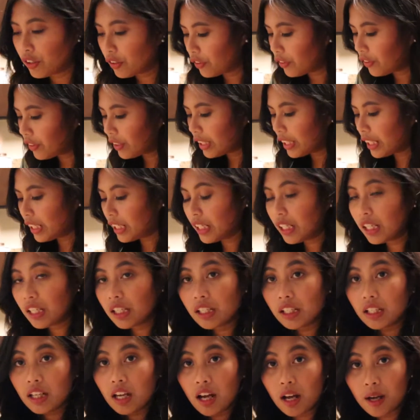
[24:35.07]
already
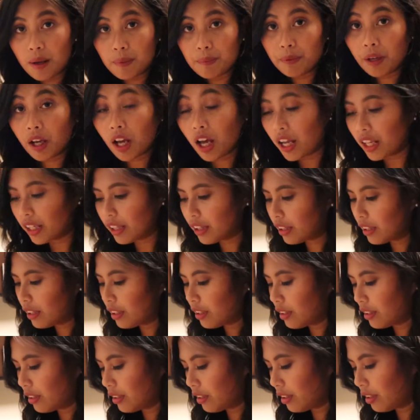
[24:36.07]
cut
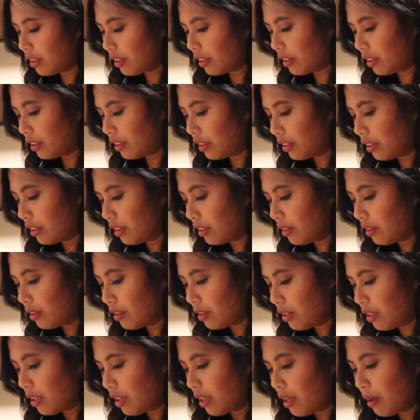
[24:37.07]
the
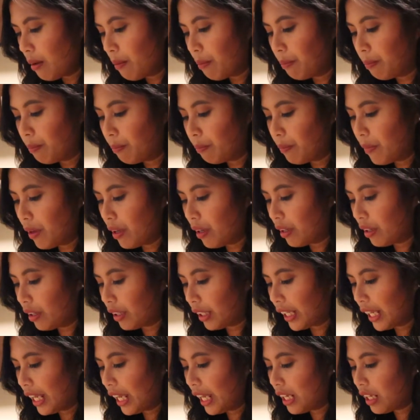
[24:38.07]

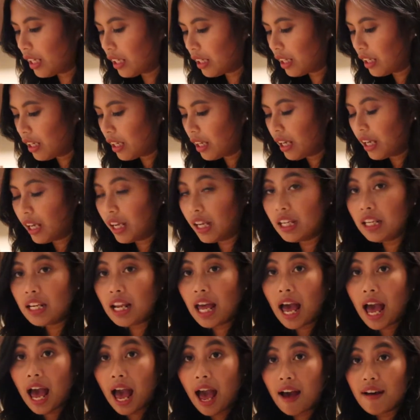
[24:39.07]
cake in
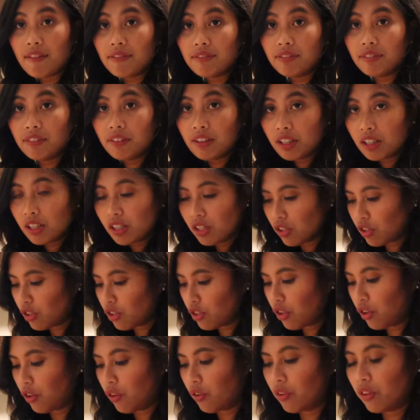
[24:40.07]
half.
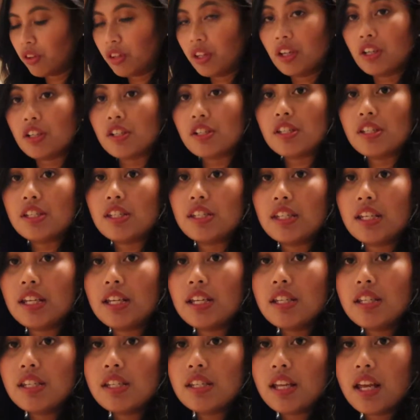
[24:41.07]
So there's
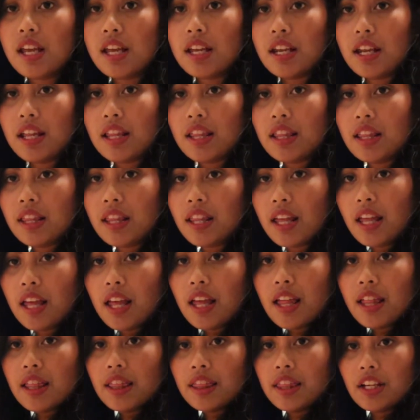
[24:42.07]
this, and then
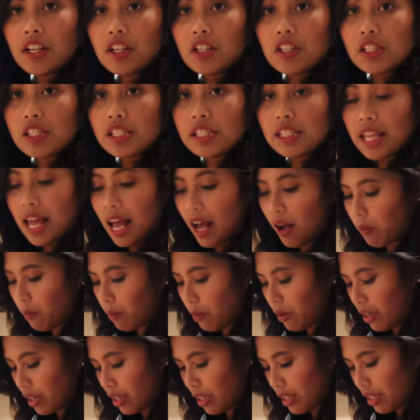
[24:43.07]
there's that
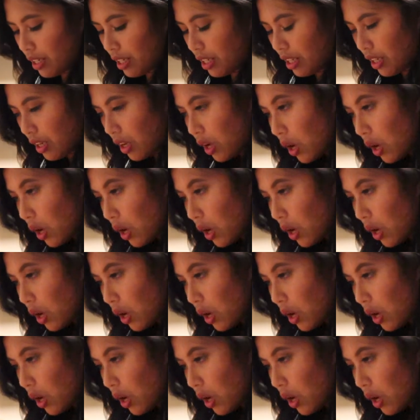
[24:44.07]
one.